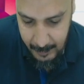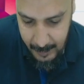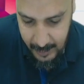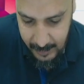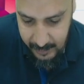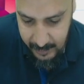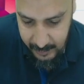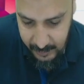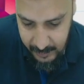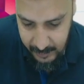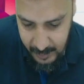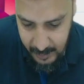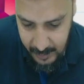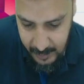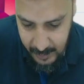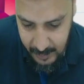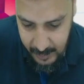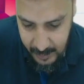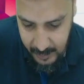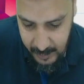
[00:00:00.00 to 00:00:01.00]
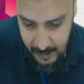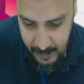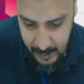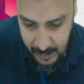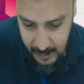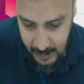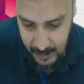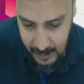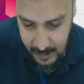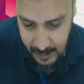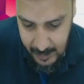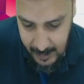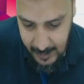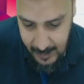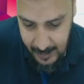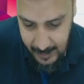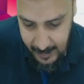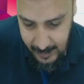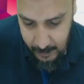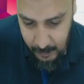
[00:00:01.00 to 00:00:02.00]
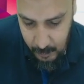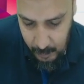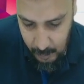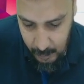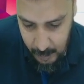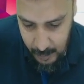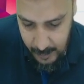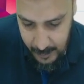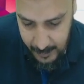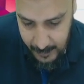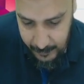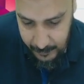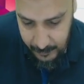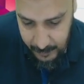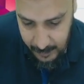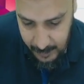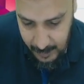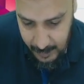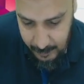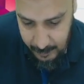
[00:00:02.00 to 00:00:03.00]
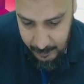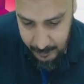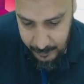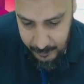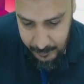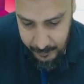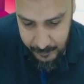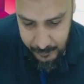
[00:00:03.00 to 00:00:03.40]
registered and I want FCM,